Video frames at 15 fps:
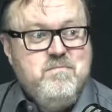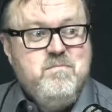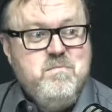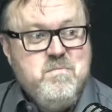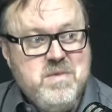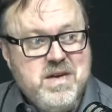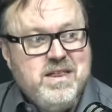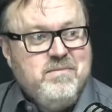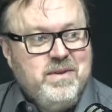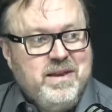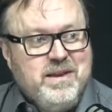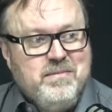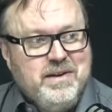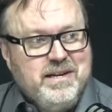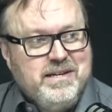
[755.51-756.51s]
many
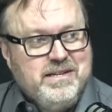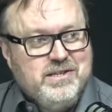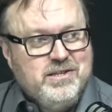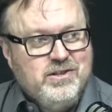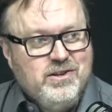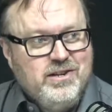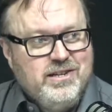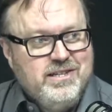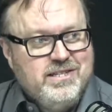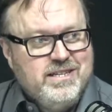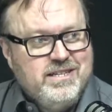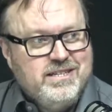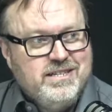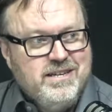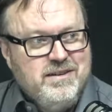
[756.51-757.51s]
millions of dollars
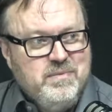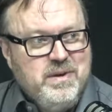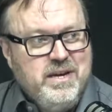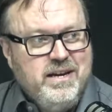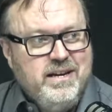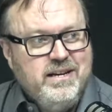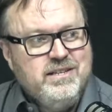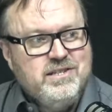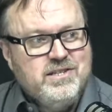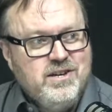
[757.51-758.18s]
into competing,